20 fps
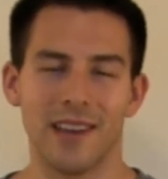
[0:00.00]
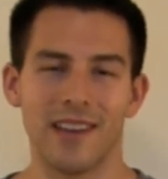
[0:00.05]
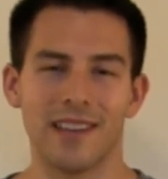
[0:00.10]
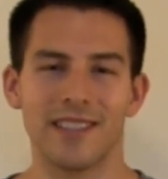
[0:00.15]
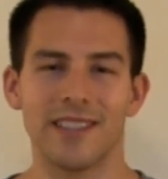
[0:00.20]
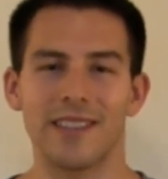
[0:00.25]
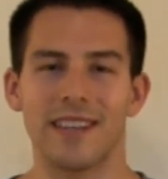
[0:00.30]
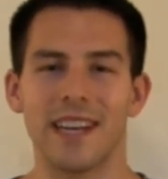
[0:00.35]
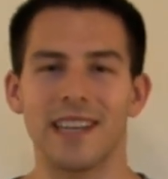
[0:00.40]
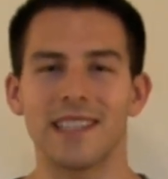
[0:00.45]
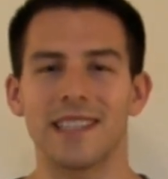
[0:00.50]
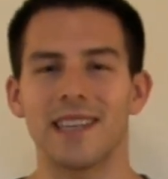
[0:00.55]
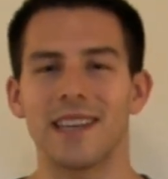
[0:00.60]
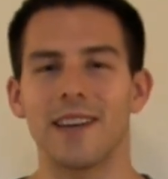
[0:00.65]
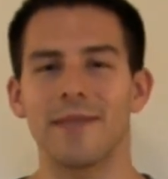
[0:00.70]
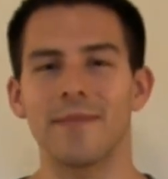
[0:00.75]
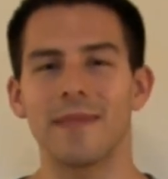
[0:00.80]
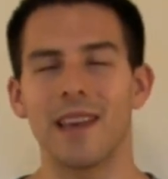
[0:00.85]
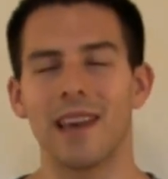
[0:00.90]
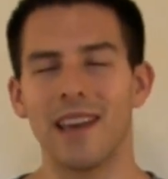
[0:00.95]
Till next
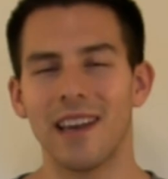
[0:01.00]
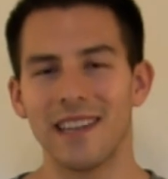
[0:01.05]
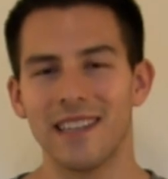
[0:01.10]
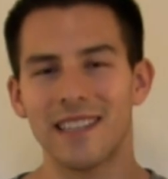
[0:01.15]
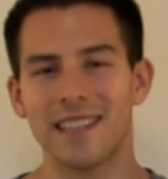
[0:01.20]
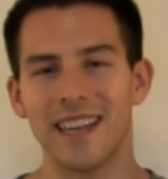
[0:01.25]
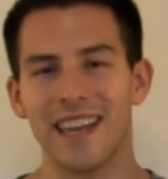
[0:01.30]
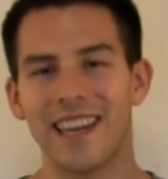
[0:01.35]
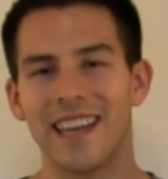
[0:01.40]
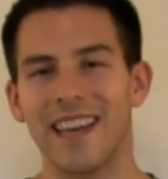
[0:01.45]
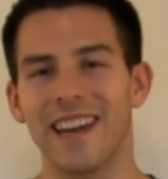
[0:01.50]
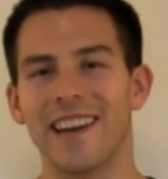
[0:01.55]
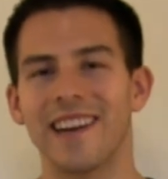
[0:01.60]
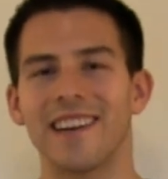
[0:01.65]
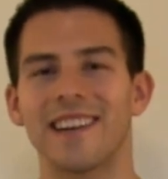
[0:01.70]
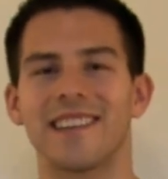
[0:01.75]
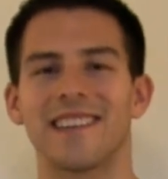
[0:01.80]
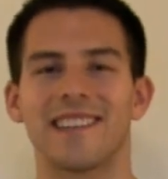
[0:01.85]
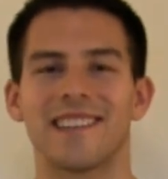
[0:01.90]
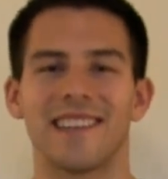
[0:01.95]
time, take
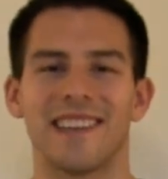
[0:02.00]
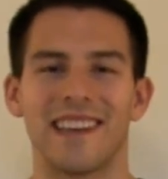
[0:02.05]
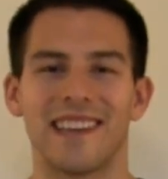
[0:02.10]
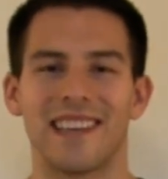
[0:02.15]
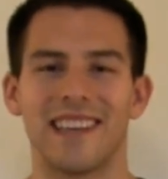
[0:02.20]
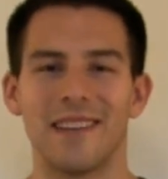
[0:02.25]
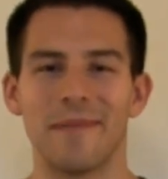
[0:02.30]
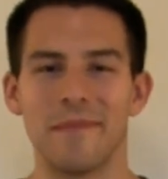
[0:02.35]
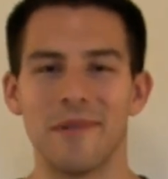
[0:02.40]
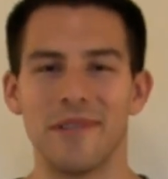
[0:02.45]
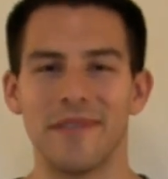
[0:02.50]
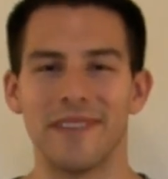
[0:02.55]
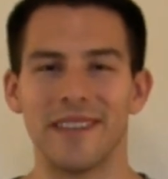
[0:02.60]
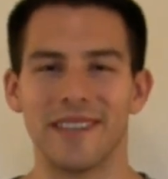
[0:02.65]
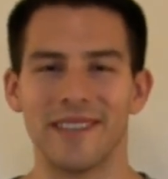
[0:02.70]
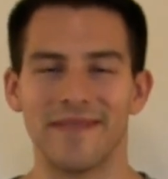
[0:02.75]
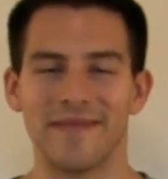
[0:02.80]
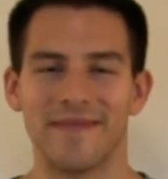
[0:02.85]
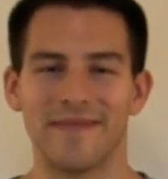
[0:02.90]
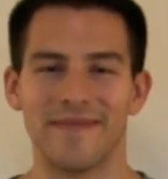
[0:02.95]
care and keep
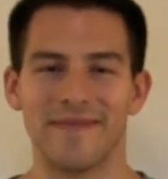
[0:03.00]
moving.